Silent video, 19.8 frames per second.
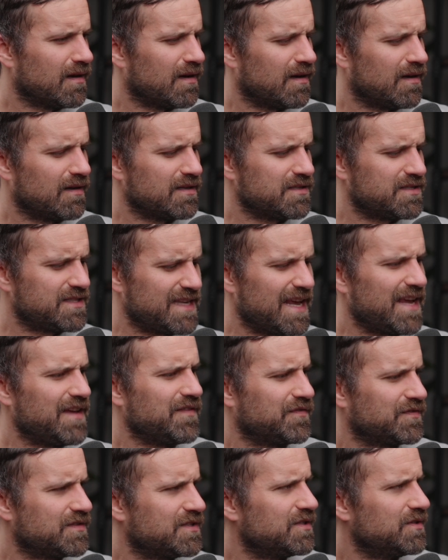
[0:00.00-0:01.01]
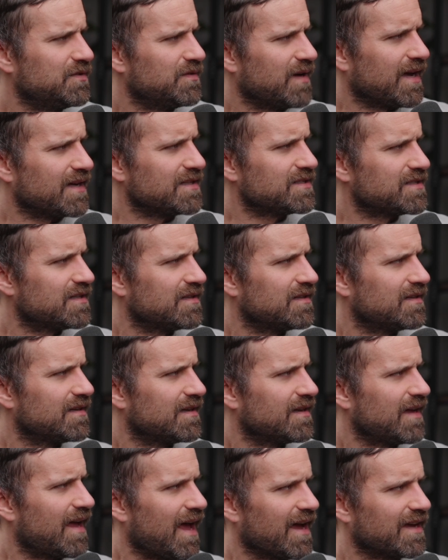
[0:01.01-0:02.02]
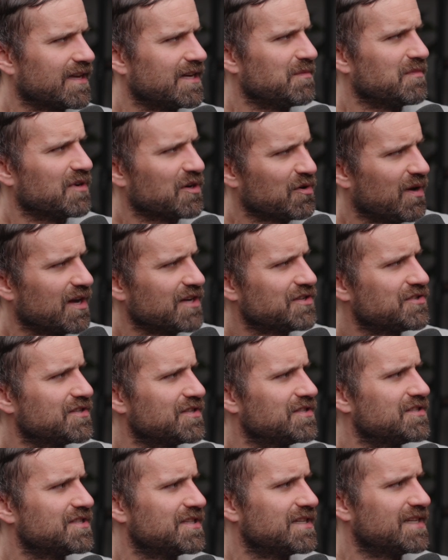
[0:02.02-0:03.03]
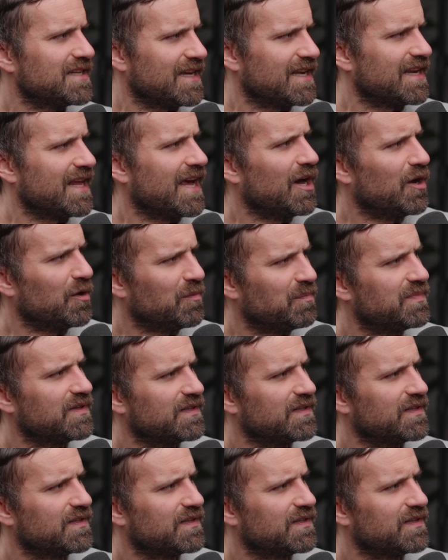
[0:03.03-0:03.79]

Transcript: uh, safe to ask academic questions. Yeah, because I think help. that's